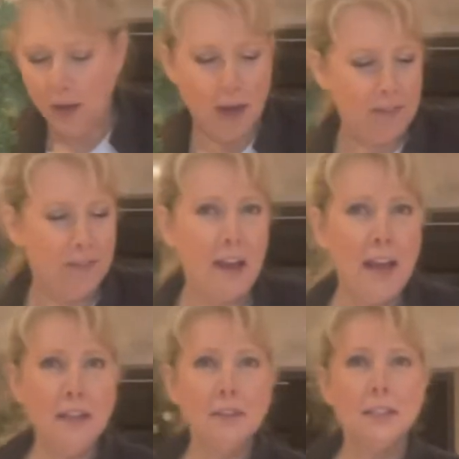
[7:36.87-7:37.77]
I've
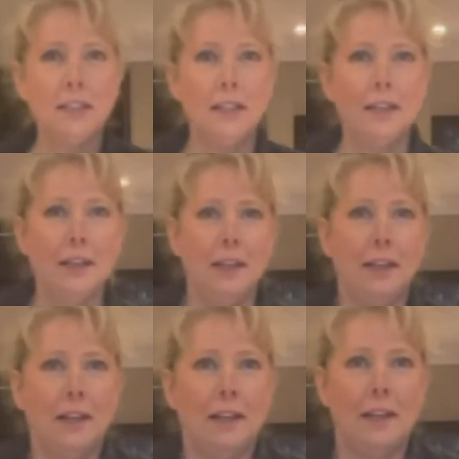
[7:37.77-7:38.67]
found
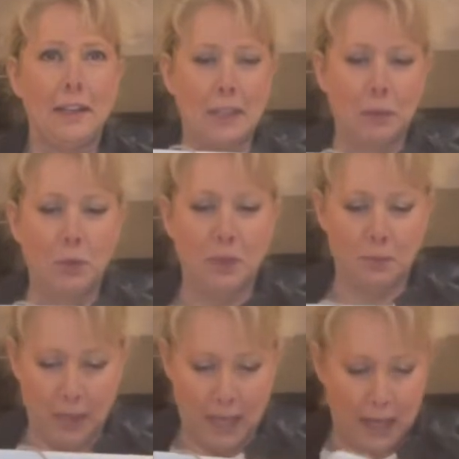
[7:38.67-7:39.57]
a little wooden
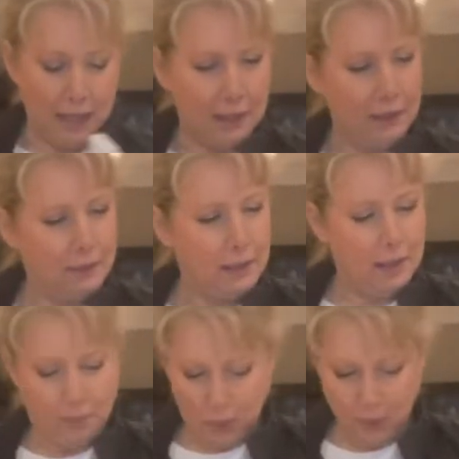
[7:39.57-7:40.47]
plaque. I
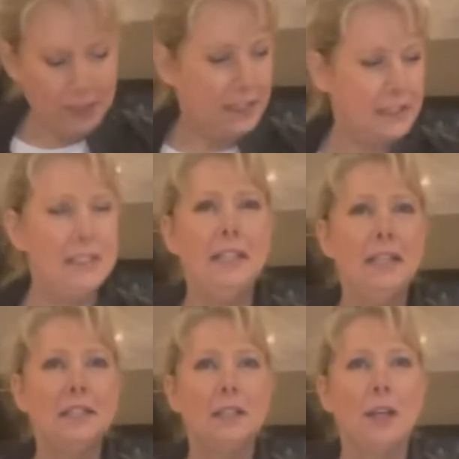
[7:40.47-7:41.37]
bought these
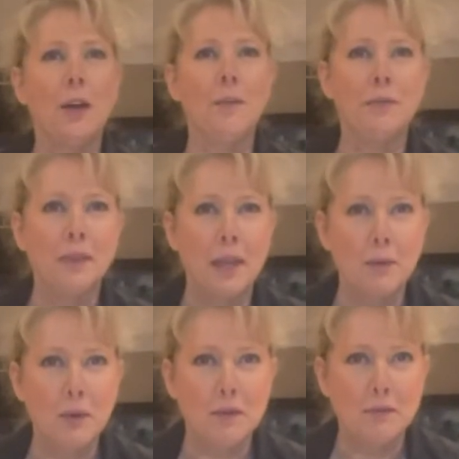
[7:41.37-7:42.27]
years ago. They
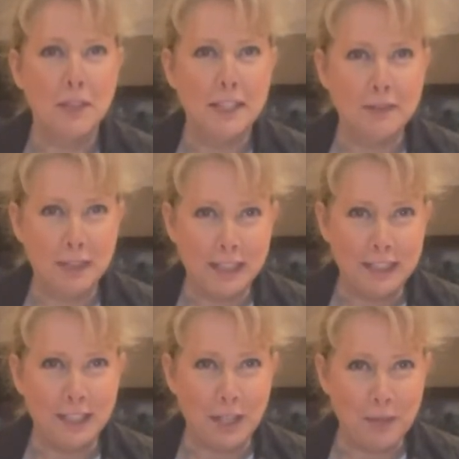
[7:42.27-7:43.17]
were really, really
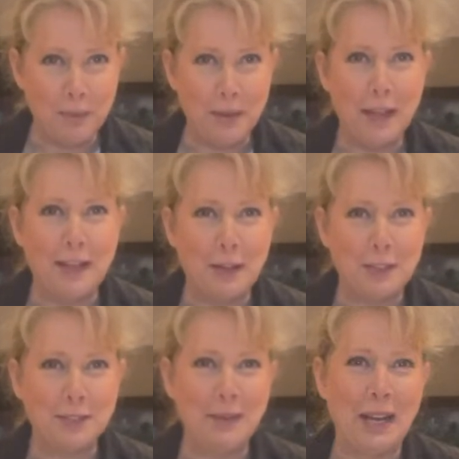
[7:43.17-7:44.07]
cheap. They
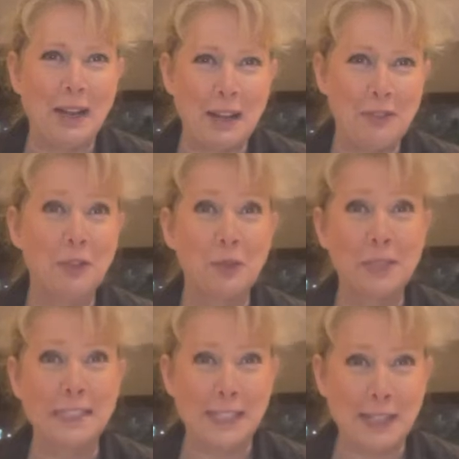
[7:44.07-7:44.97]
cost me like
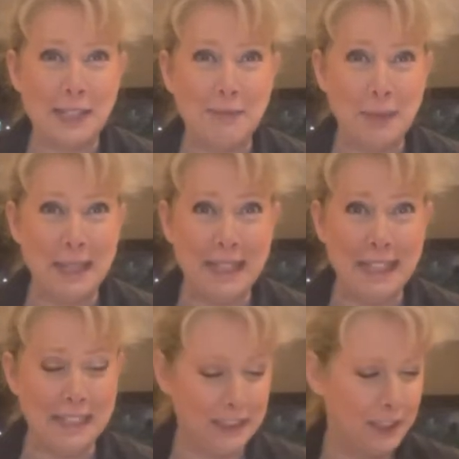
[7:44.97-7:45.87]
49p
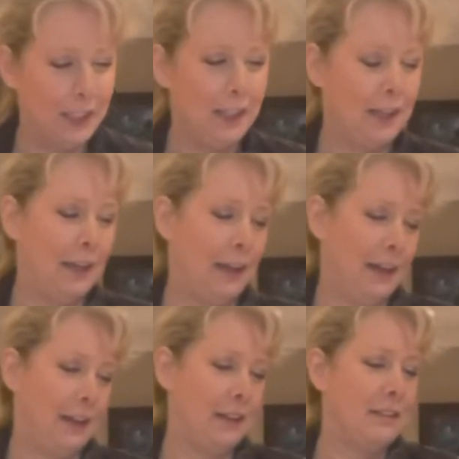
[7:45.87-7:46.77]
each. And
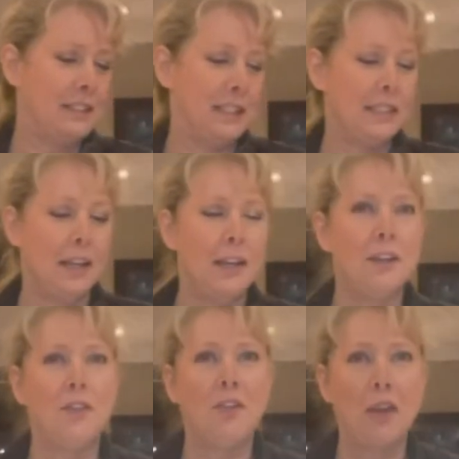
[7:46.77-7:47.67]
I know it says
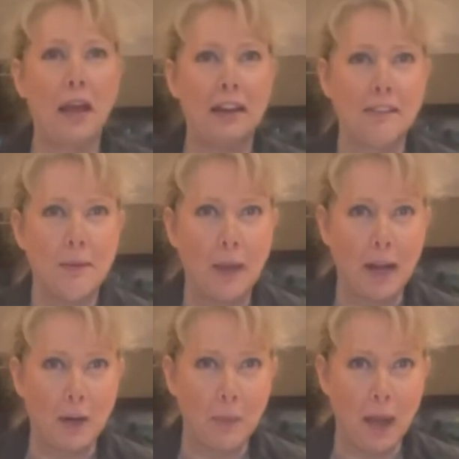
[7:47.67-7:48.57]
the Flowery
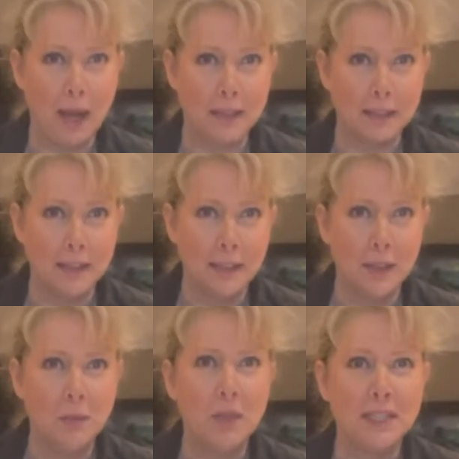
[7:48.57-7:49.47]
Man pad,
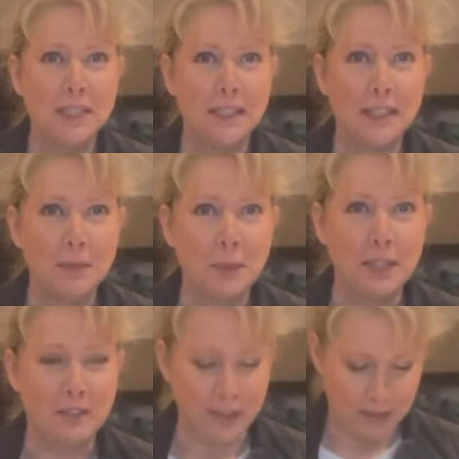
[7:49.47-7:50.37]
but a little bit
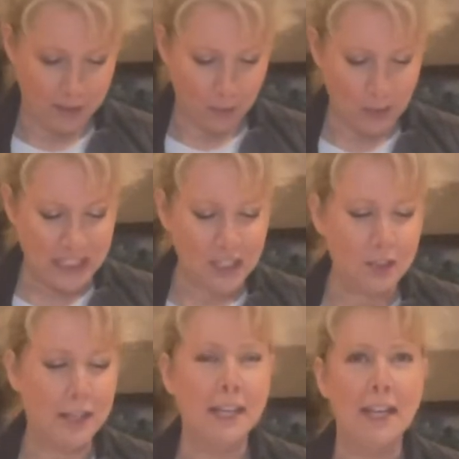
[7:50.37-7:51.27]
of a
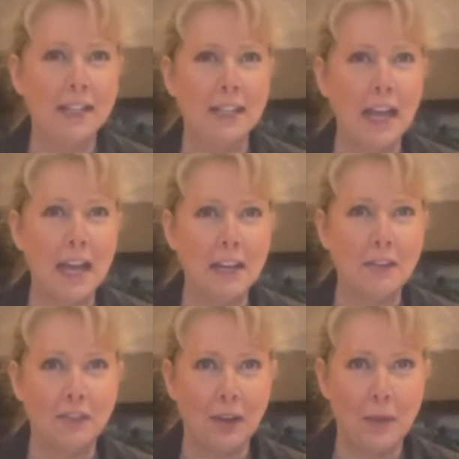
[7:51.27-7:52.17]
wizardry in
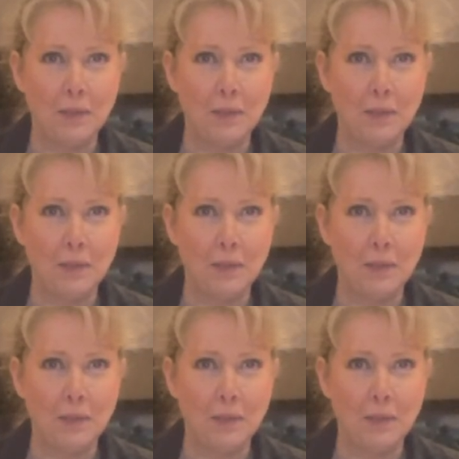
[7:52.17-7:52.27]
Canva,